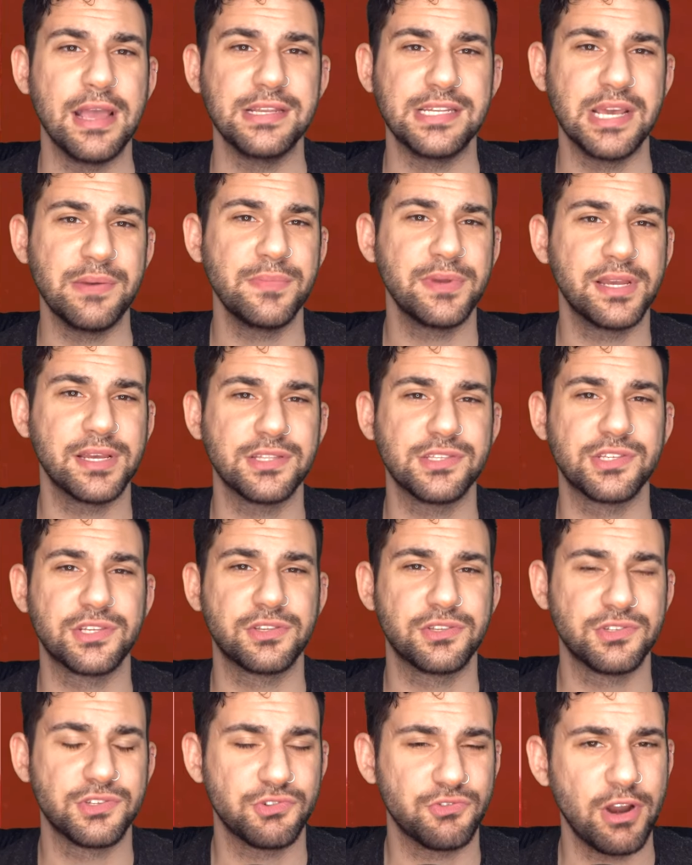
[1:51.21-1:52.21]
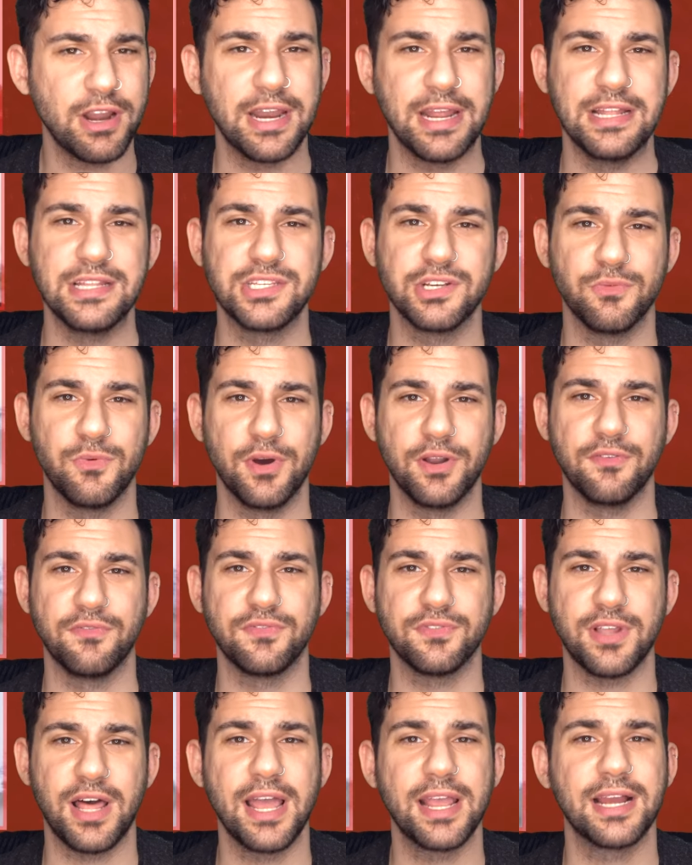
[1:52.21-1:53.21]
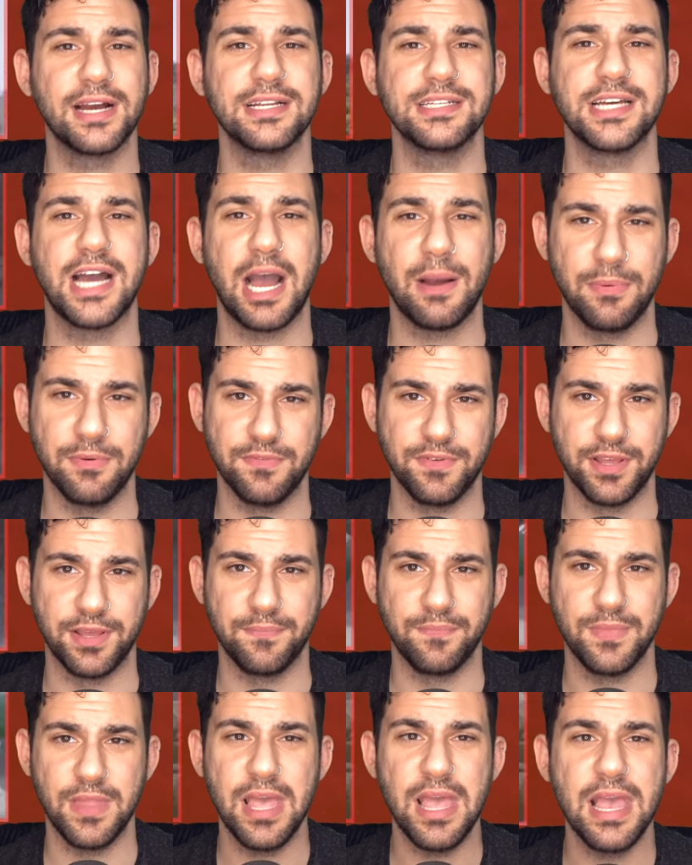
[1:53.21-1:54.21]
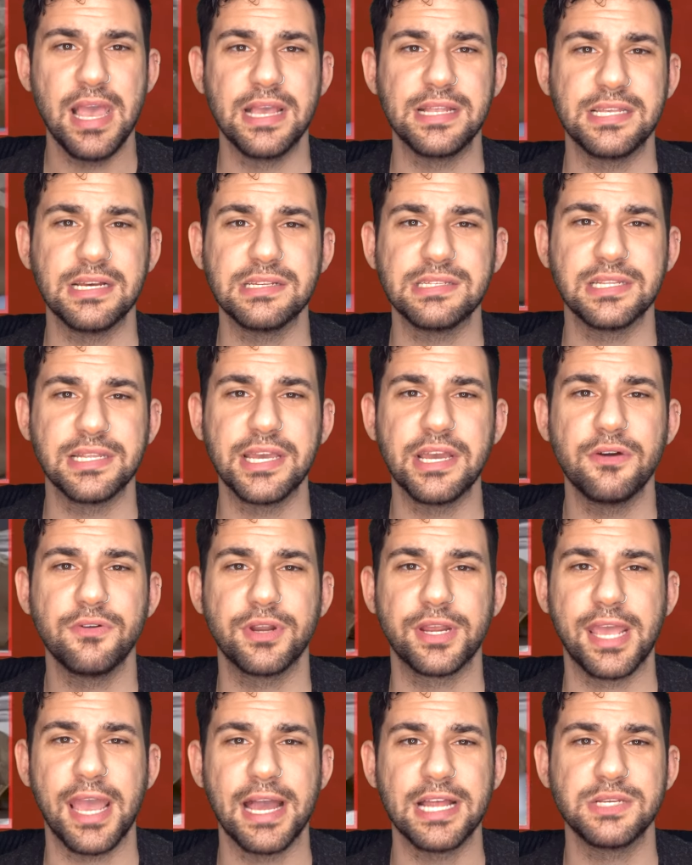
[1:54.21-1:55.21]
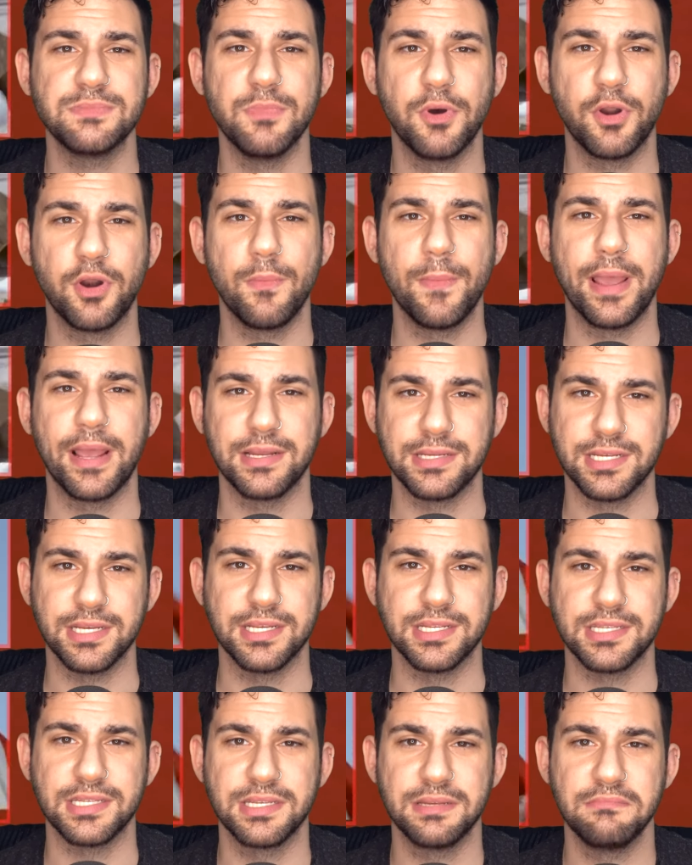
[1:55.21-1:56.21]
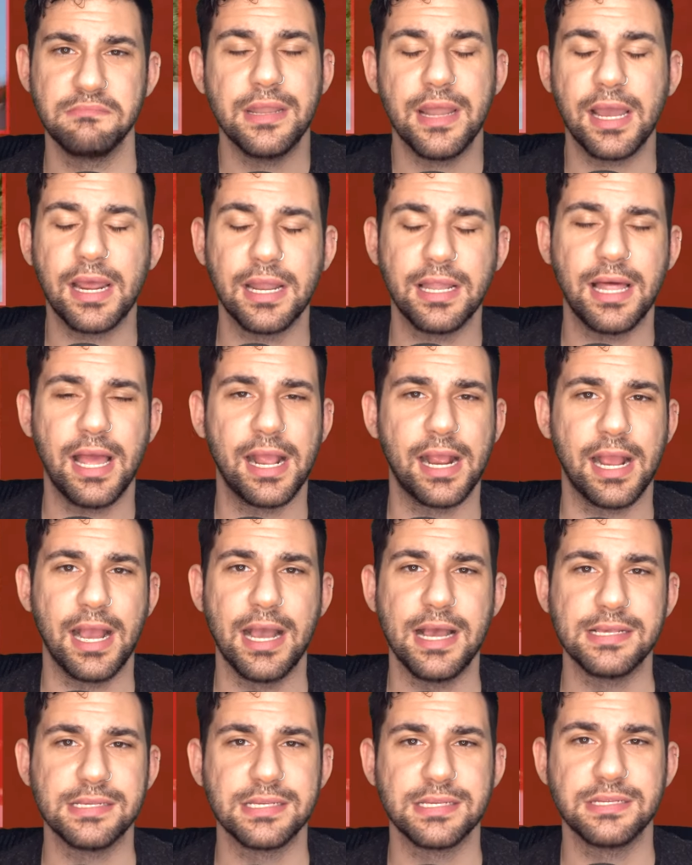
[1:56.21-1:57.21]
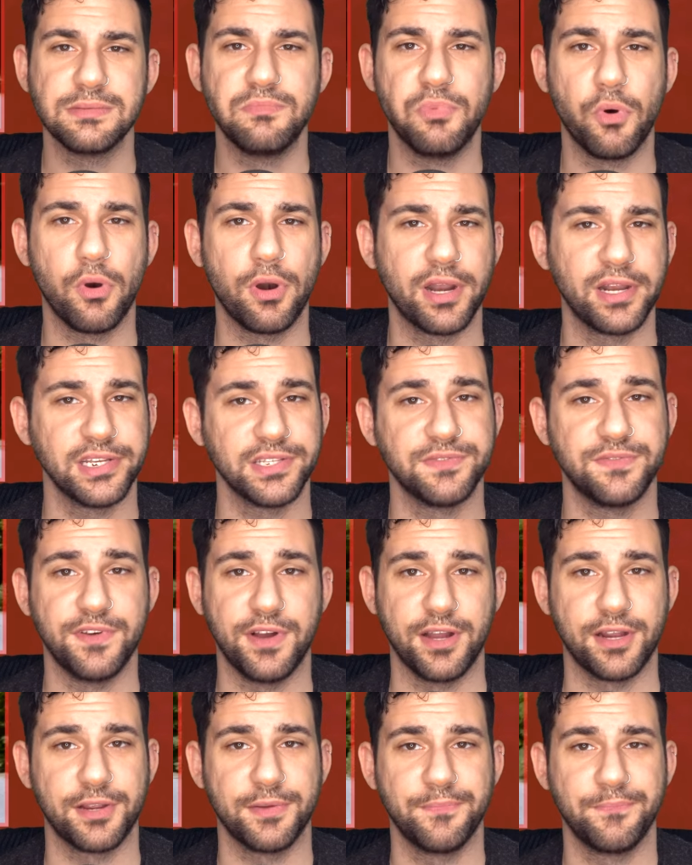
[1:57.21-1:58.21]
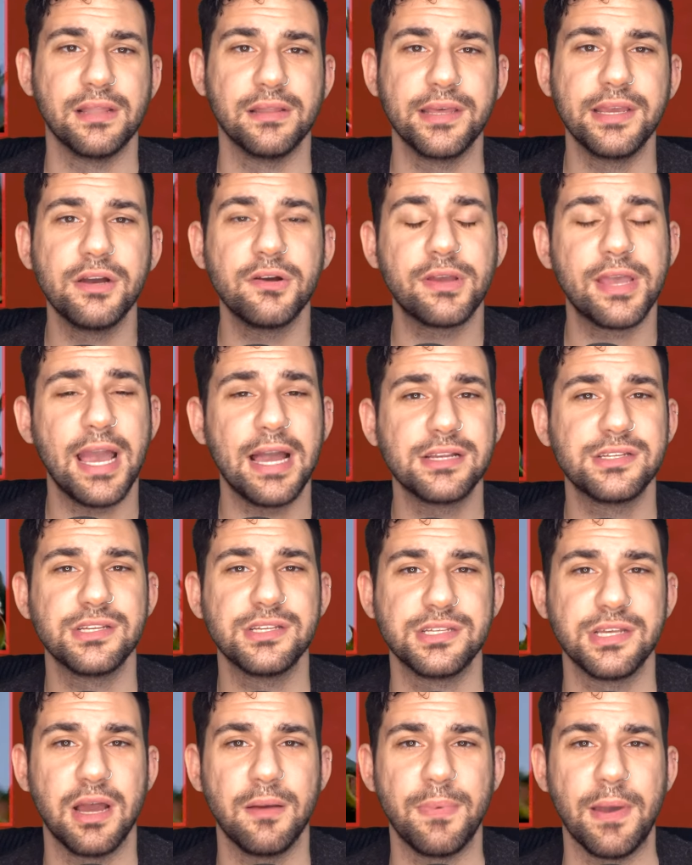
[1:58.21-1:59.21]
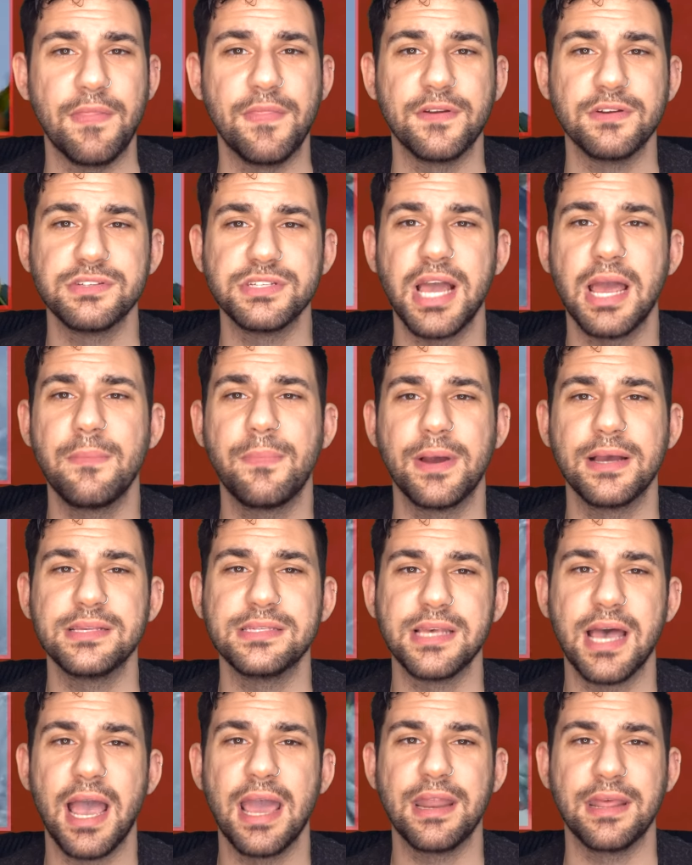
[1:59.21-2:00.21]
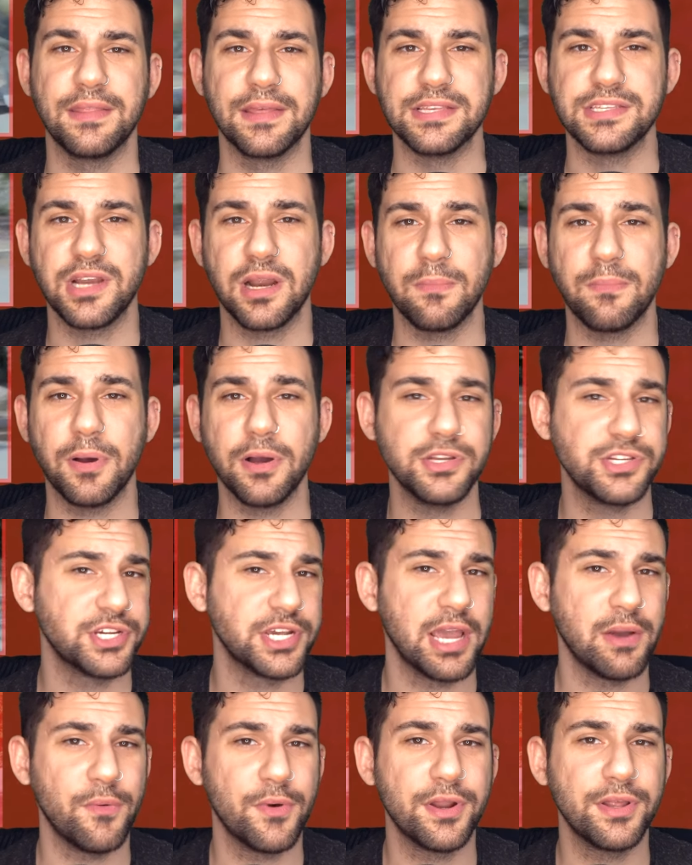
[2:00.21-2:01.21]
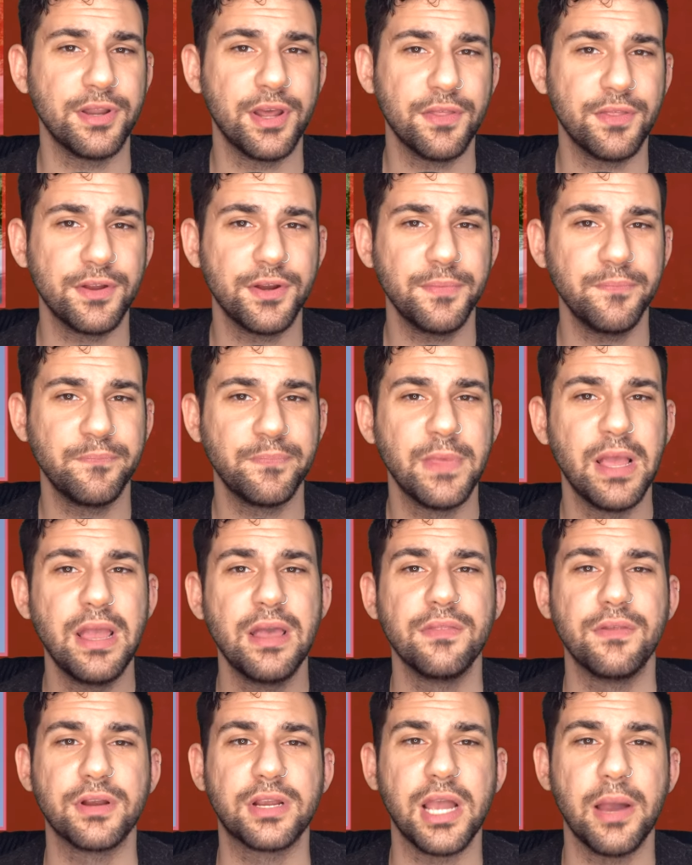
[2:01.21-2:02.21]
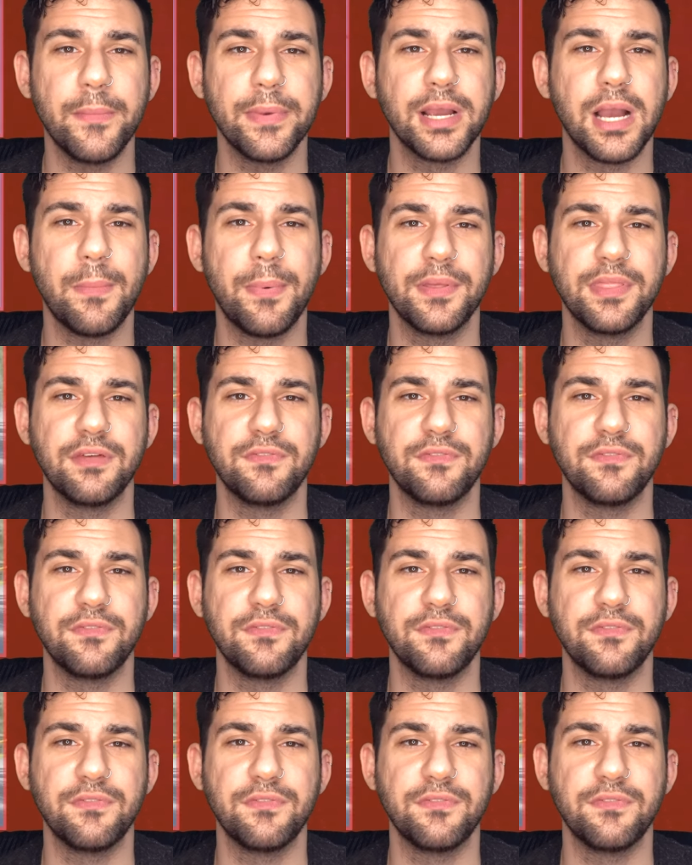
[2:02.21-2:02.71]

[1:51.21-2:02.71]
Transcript: and Damon gets straight into one, flying on top of it. He tells Leo to catch Motor Mantis. Not gonna lie, guys, this is boring as fuck. Leo catches up and they're side by side and they start punching at one another. They're coming up on